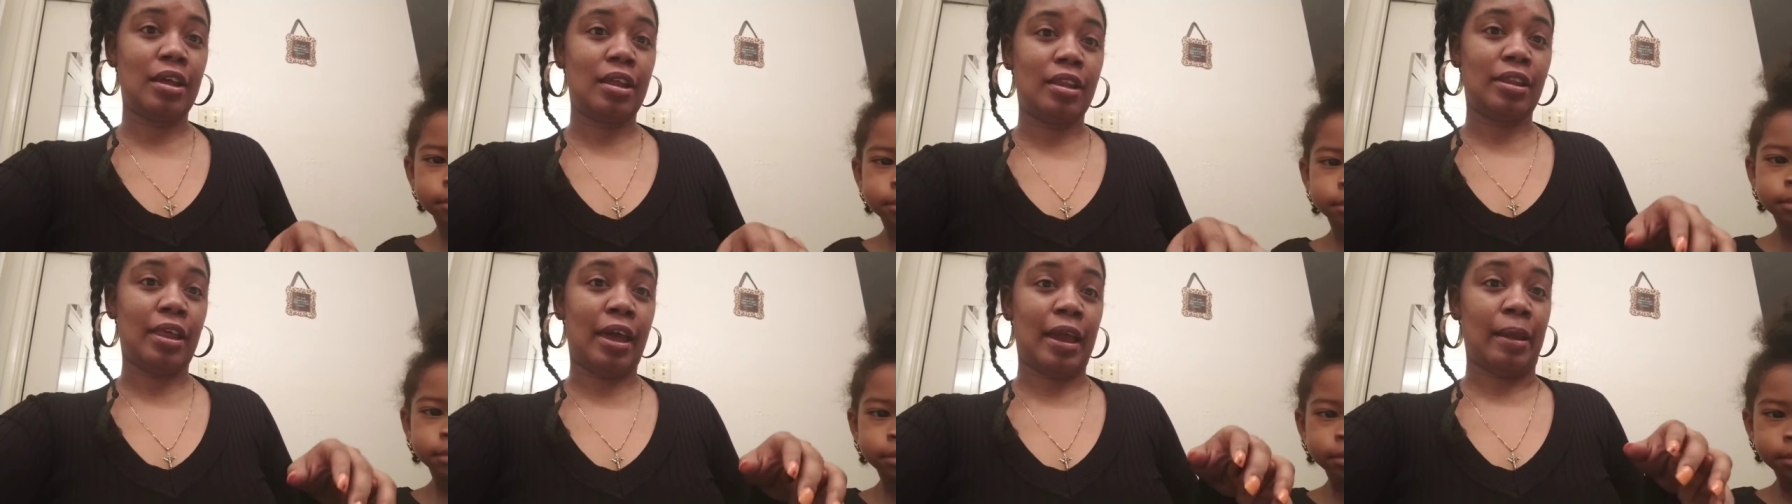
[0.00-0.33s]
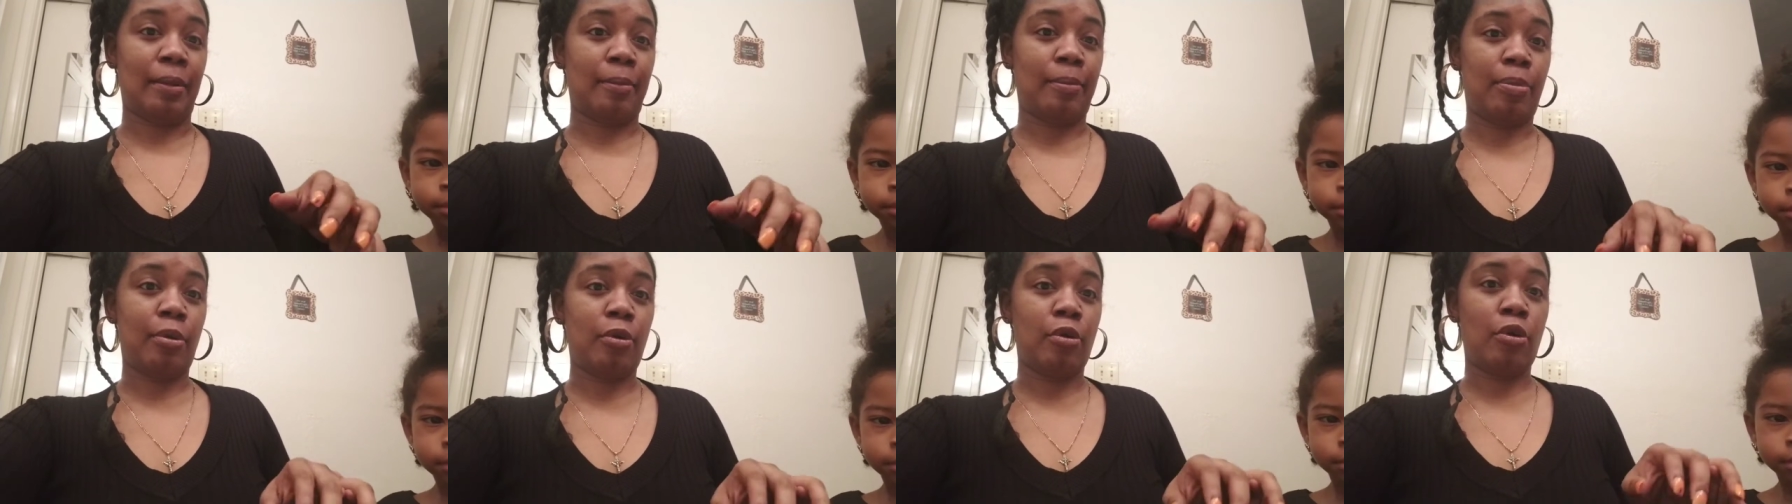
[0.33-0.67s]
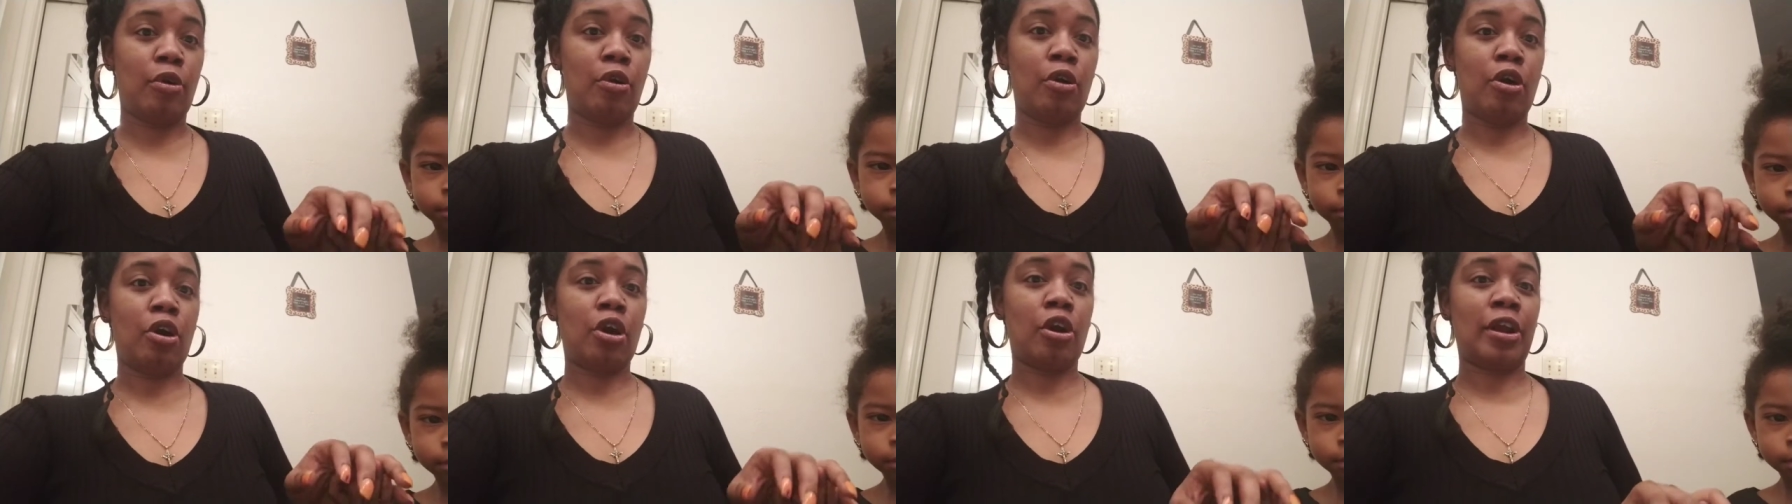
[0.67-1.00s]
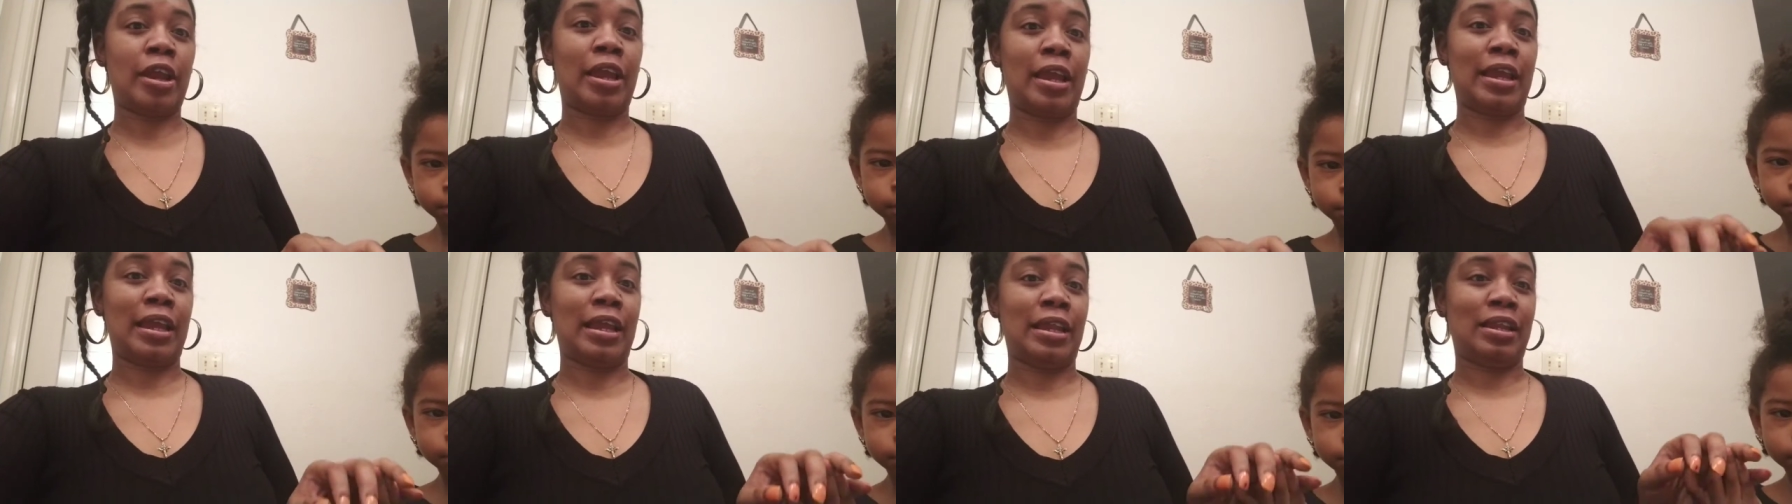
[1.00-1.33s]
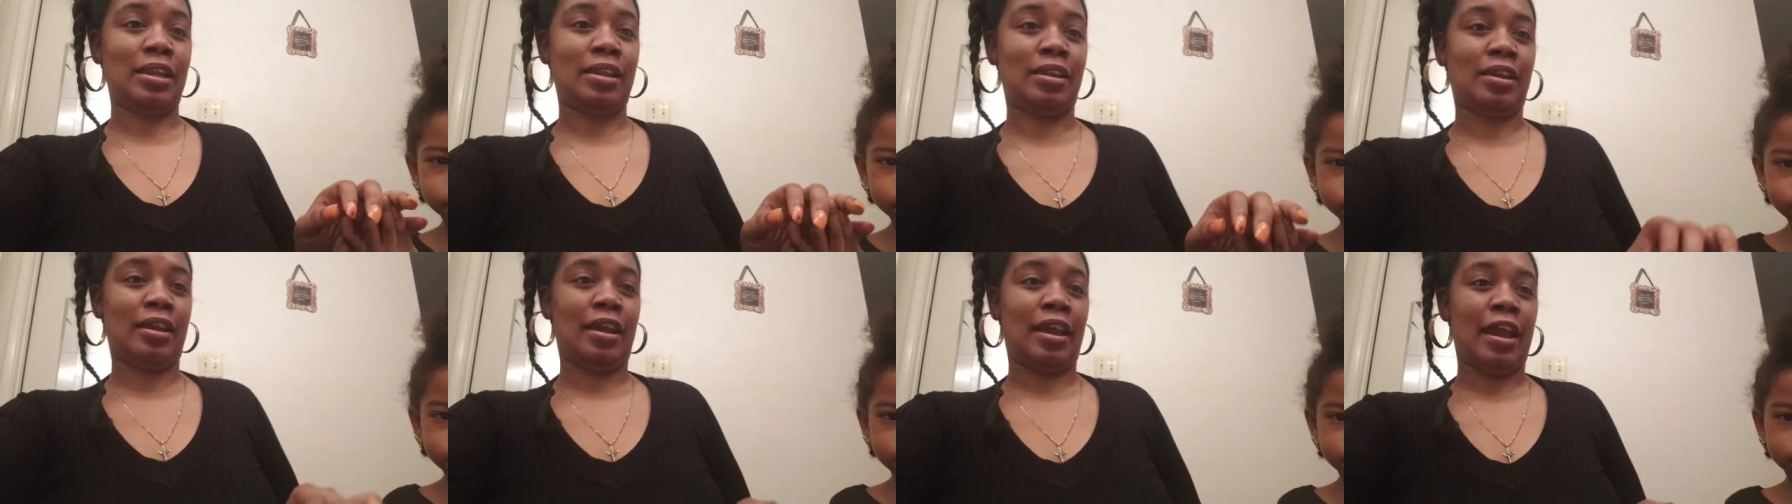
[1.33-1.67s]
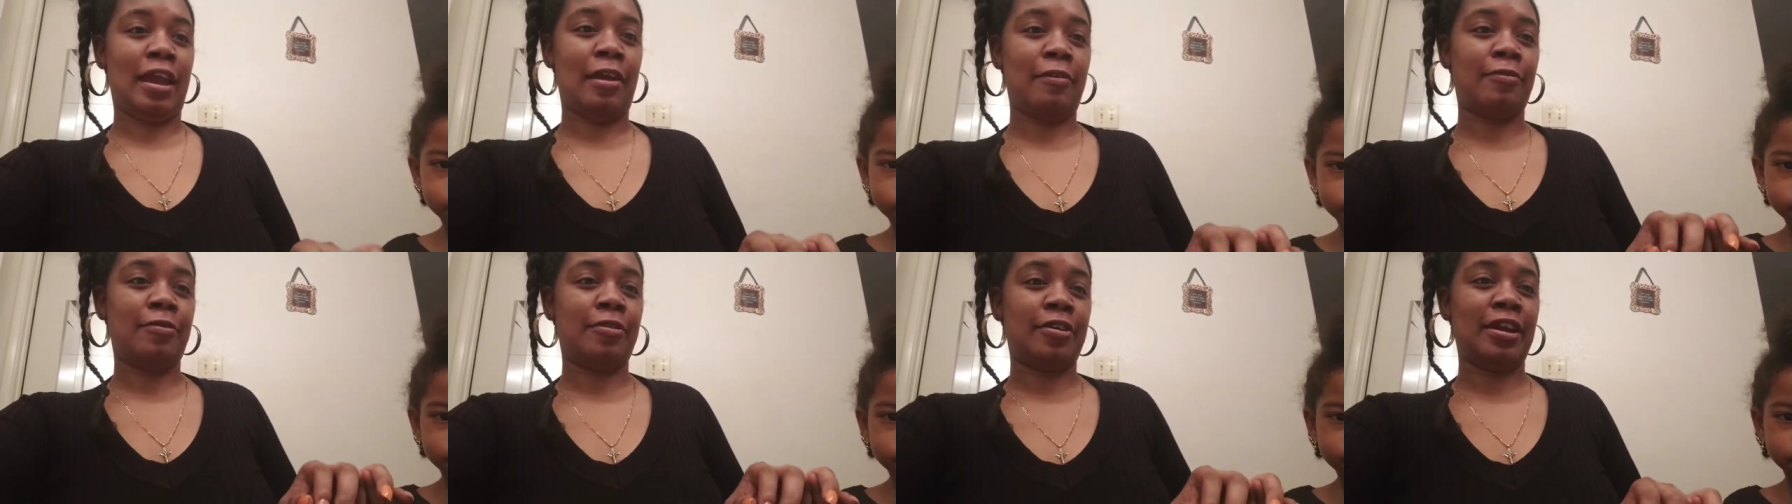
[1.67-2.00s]
like pouring
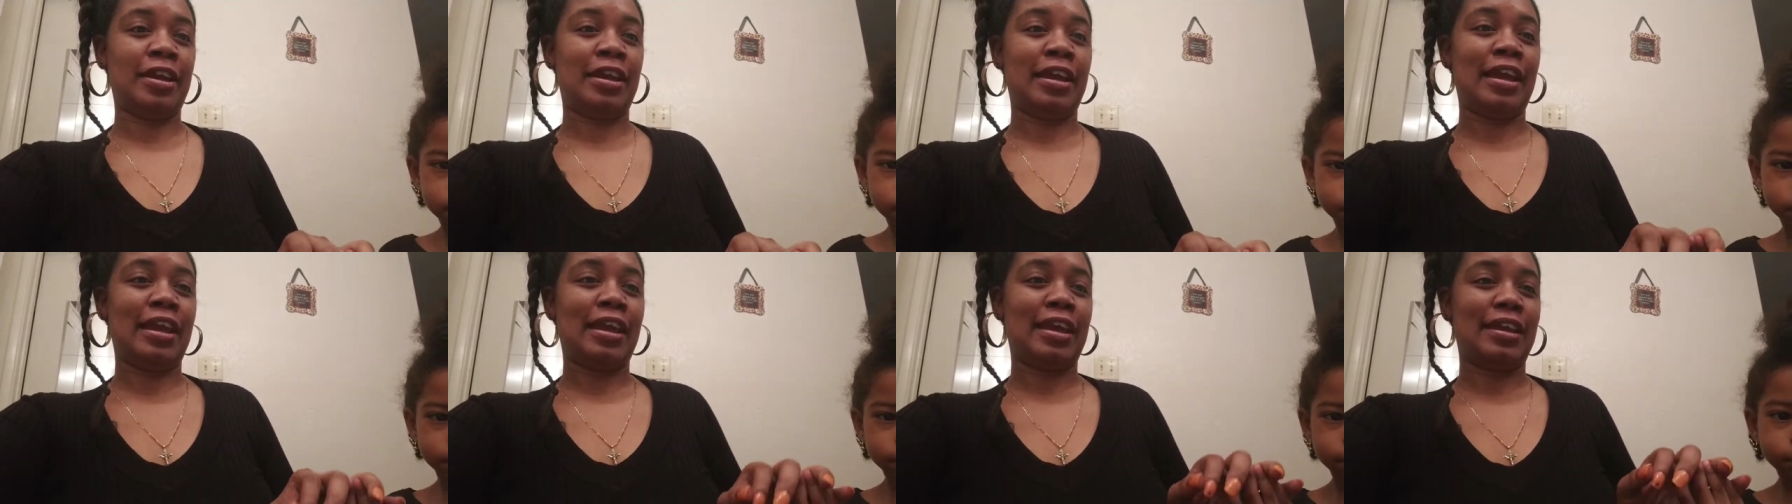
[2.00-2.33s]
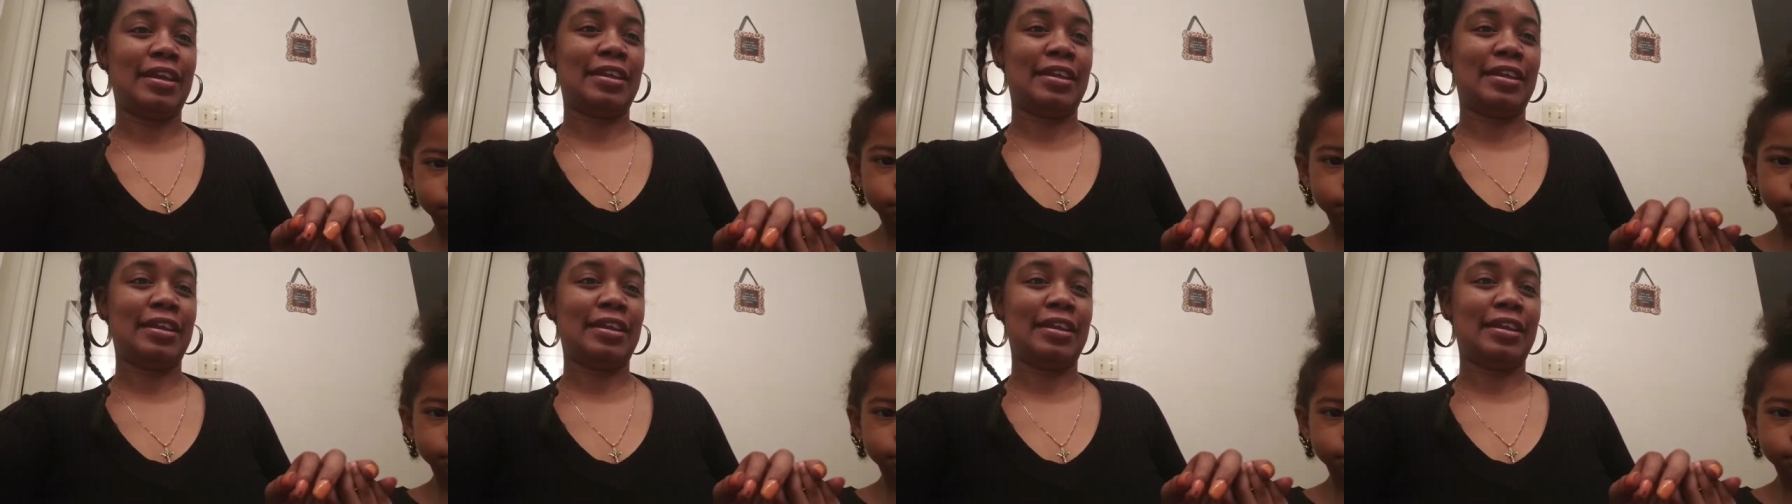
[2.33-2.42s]
every